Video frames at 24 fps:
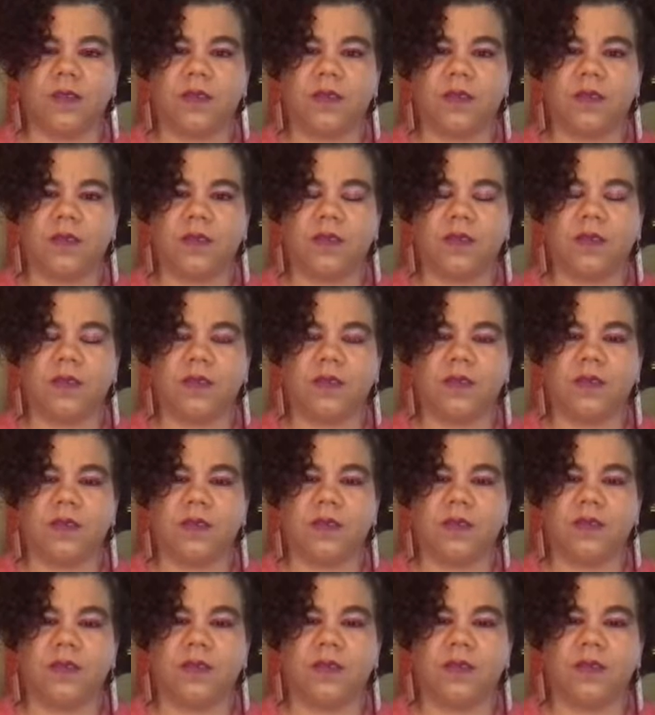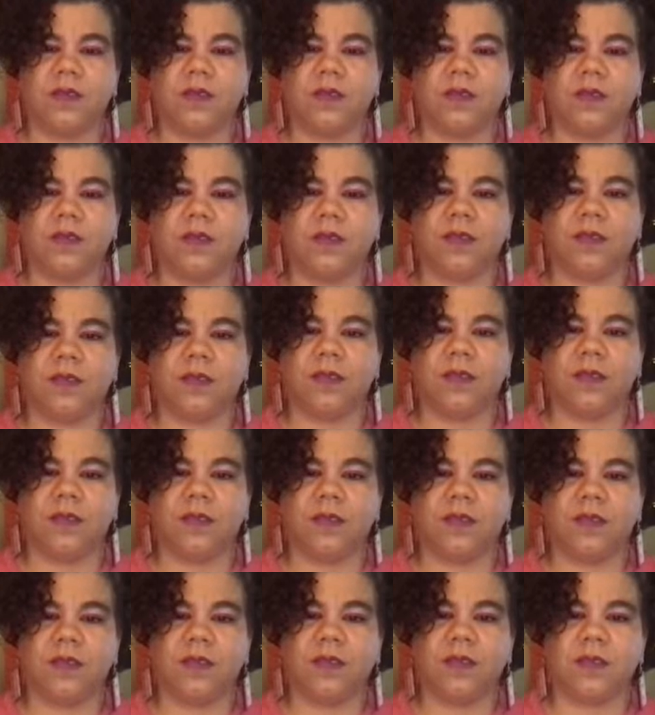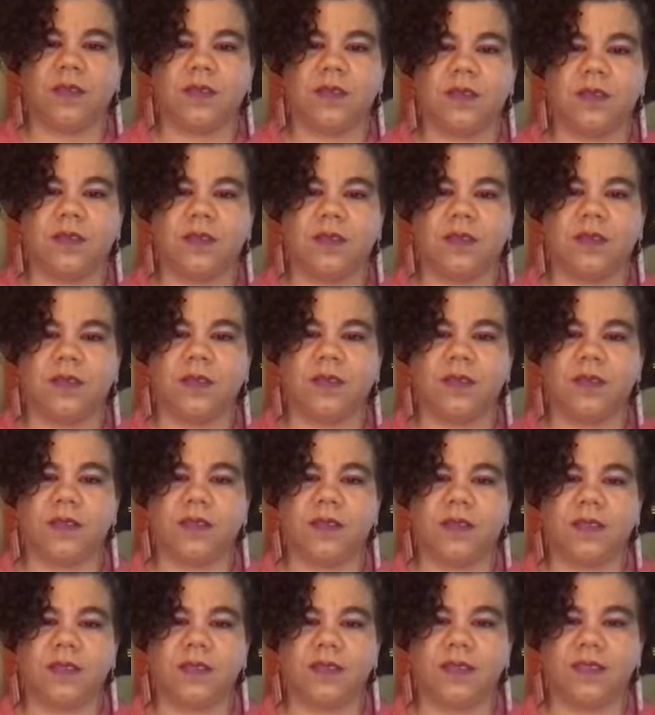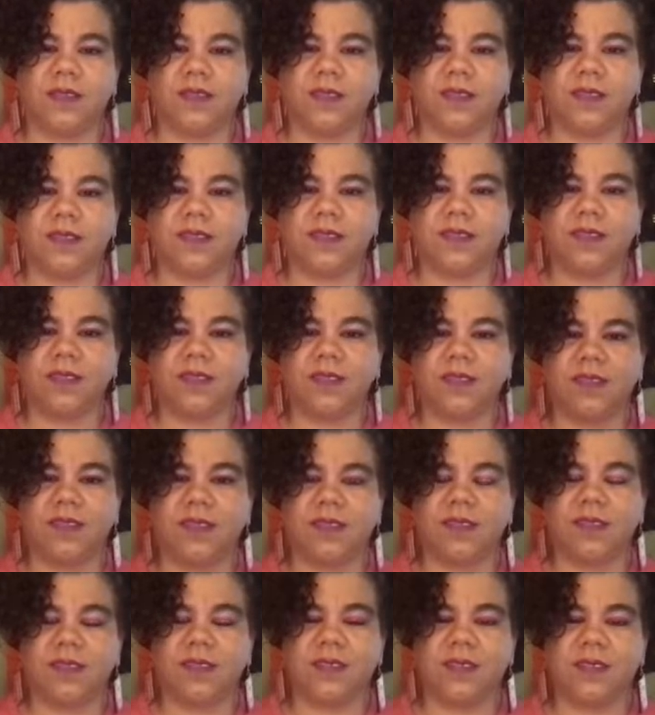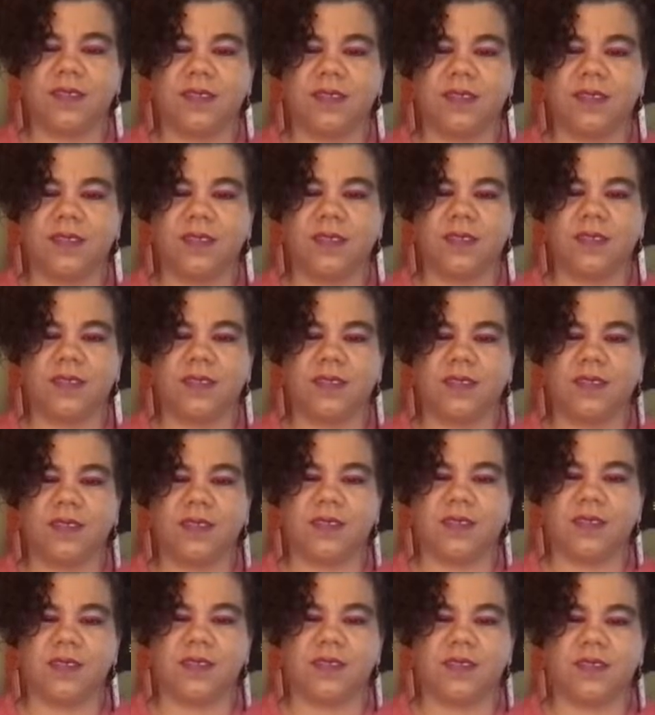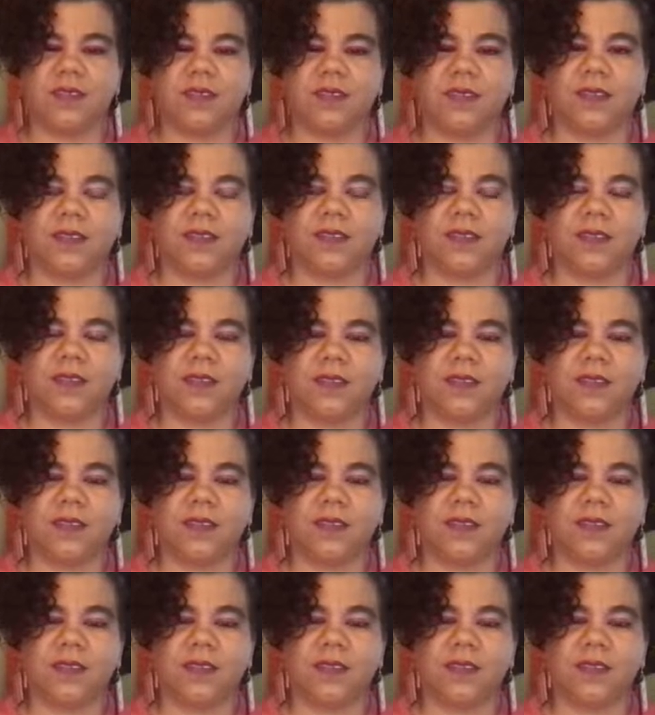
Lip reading: No words are spoken by the person on screen.